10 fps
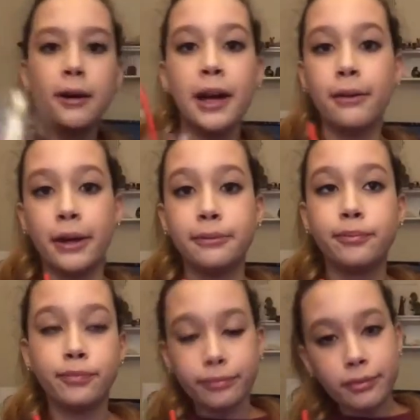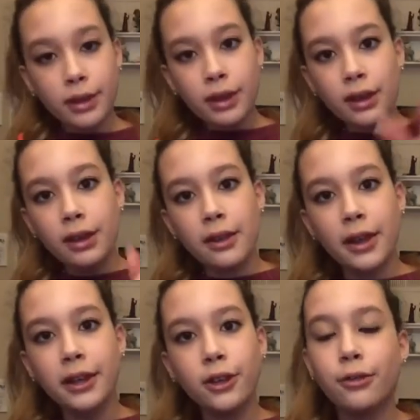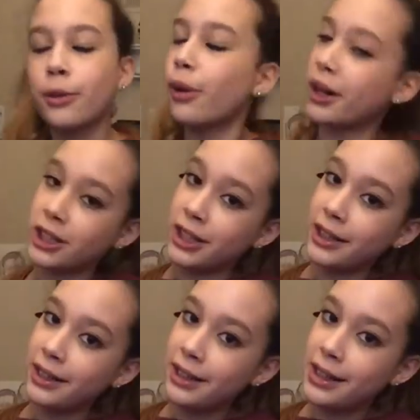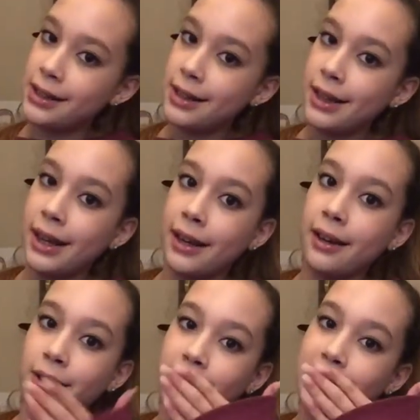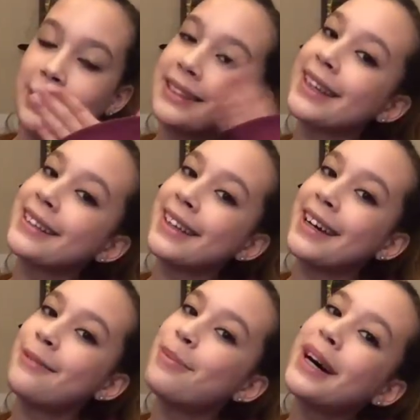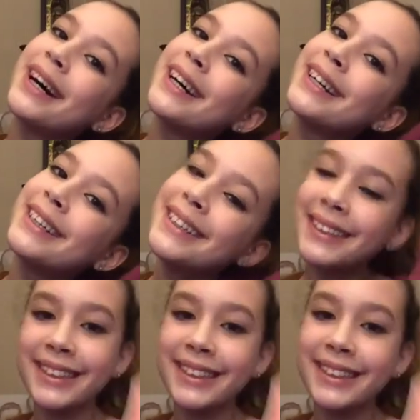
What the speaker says: Anyway, thank you for watching, and I'll see you guys next time. Bye!